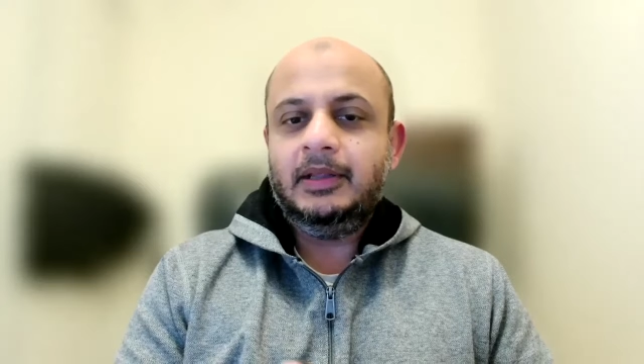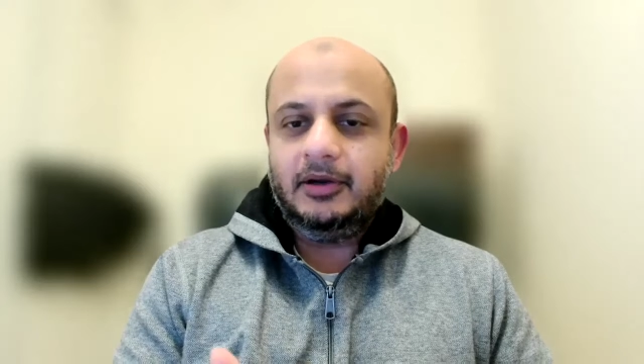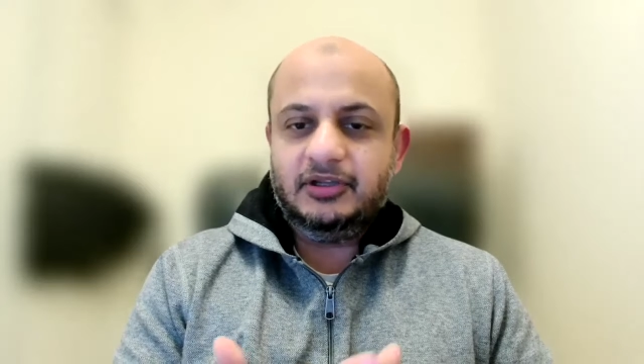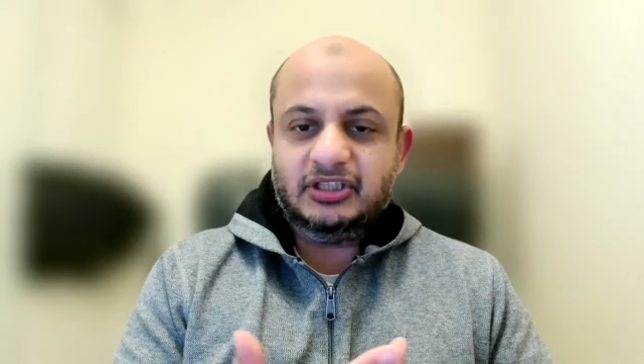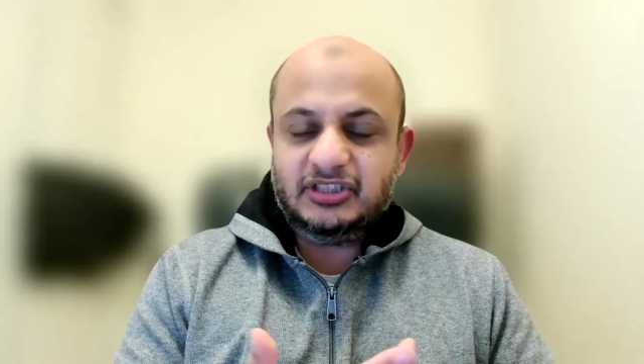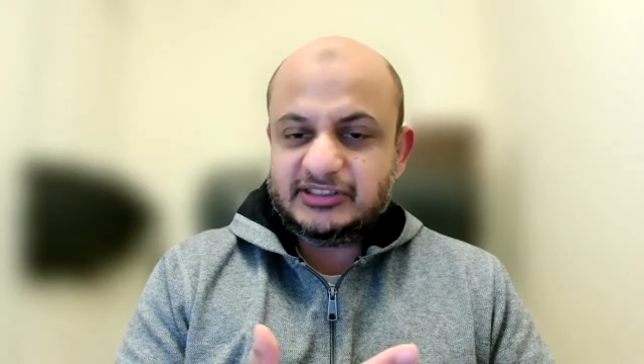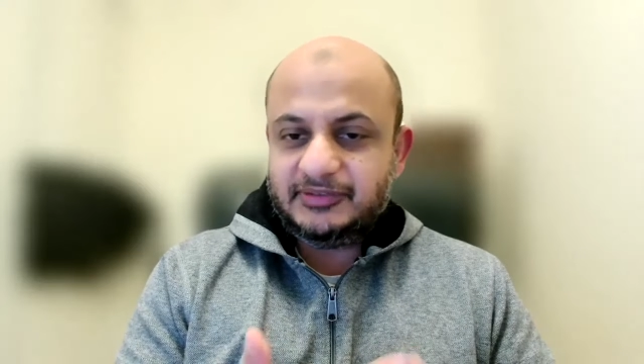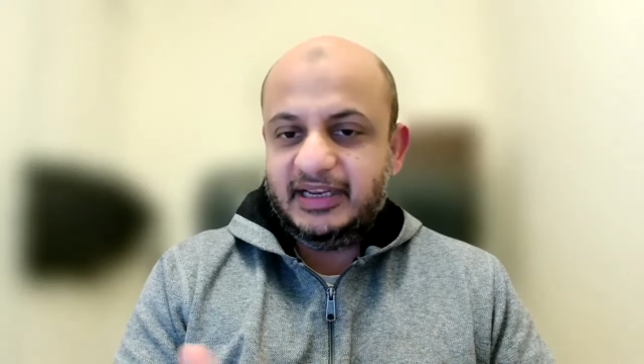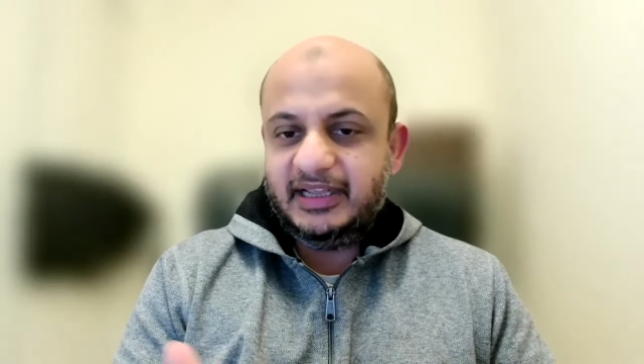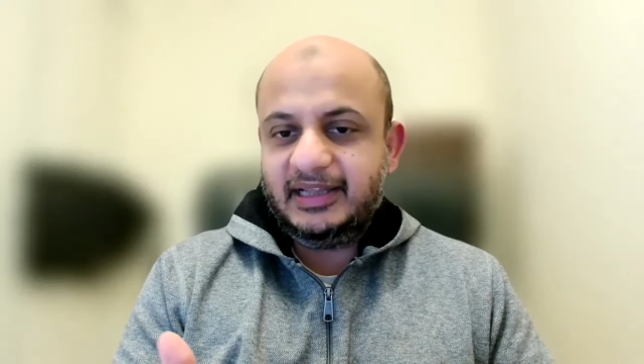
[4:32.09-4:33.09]
or you're
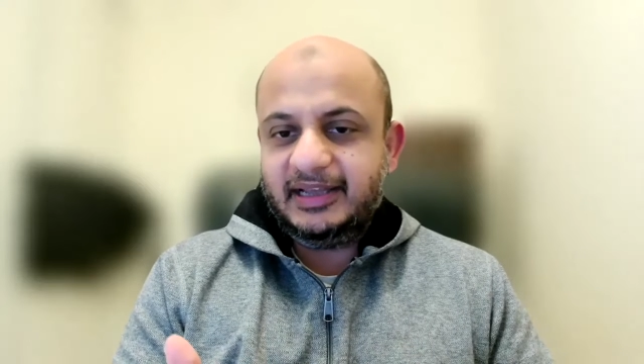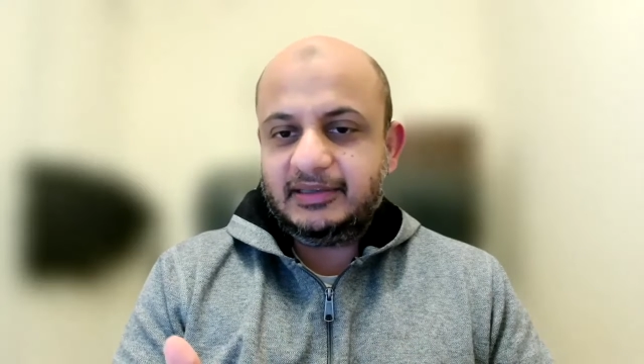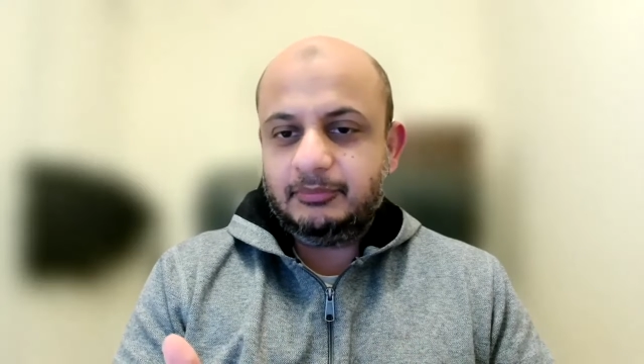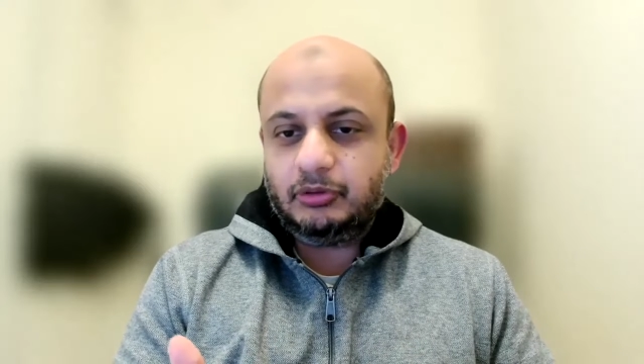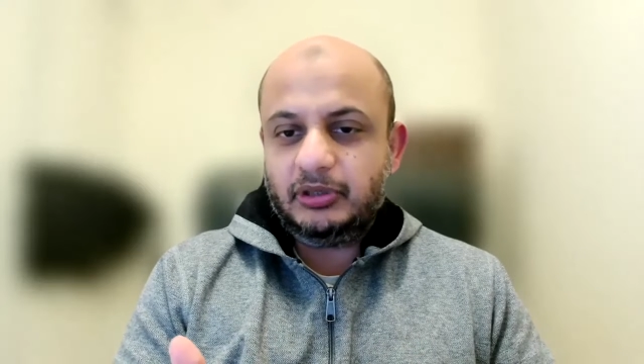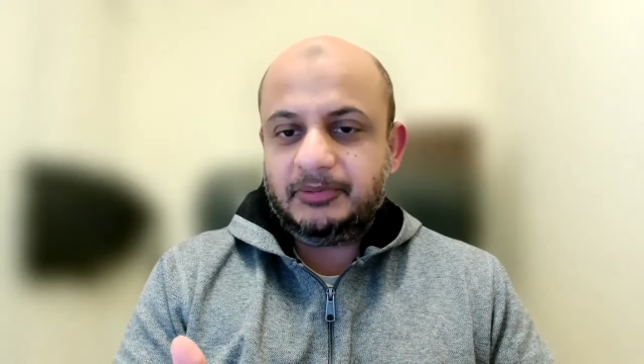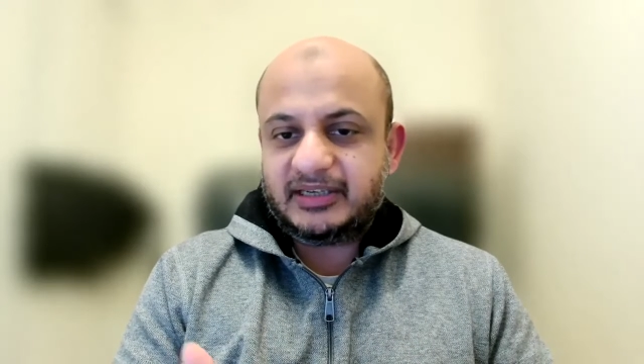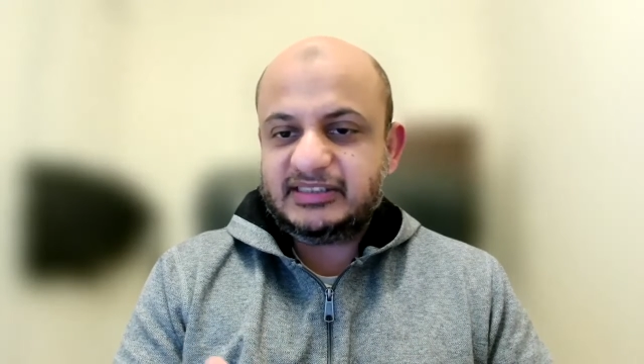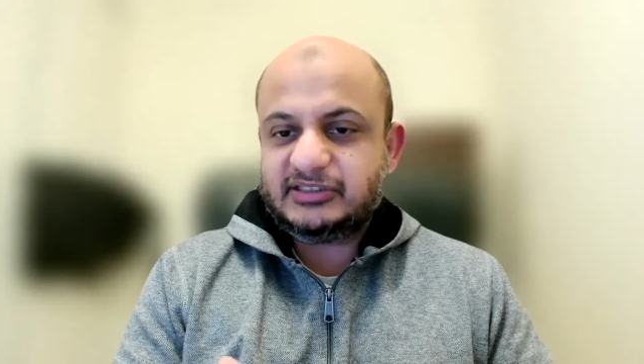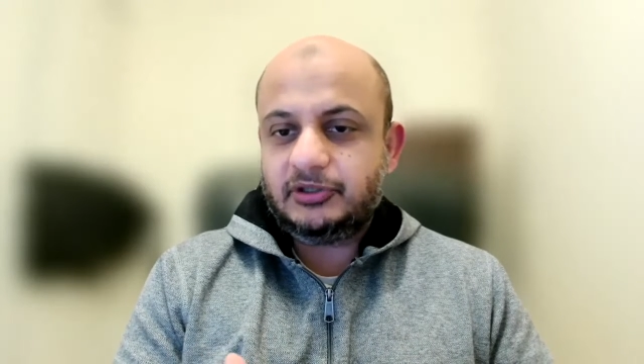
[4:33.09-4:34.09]
just reading like doing
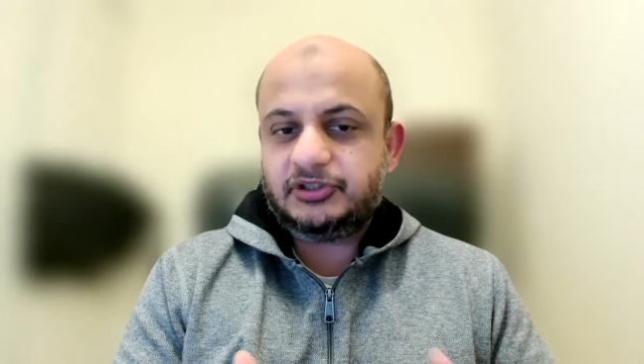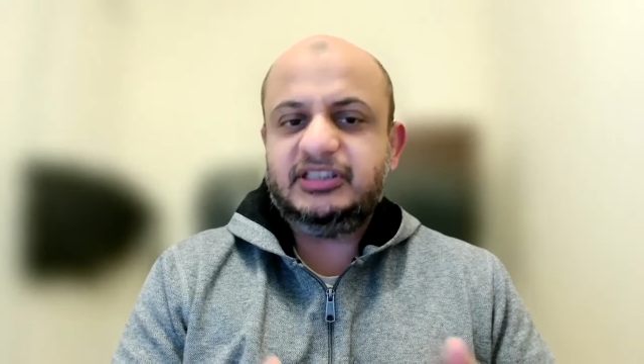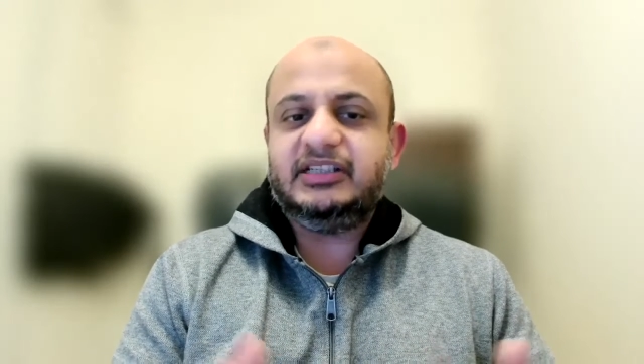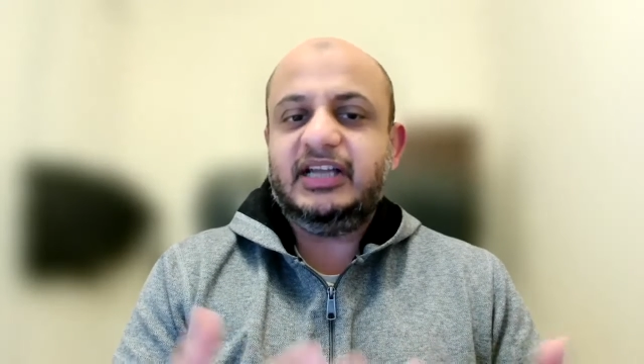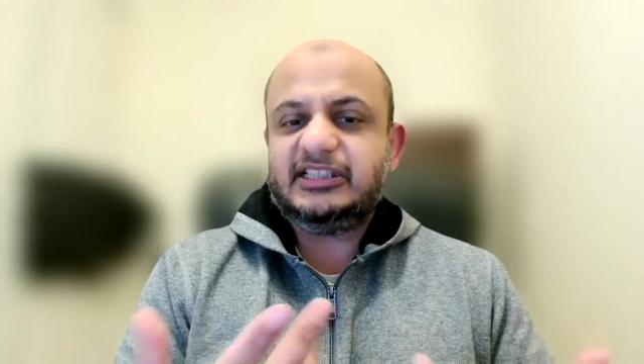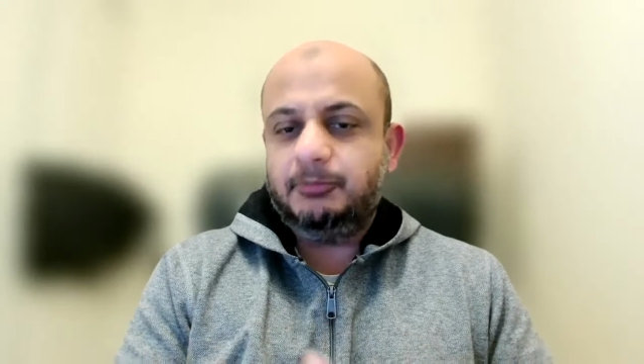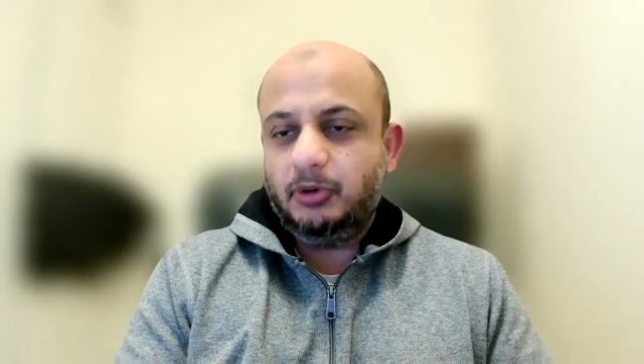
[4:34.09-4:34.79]
practice question it gets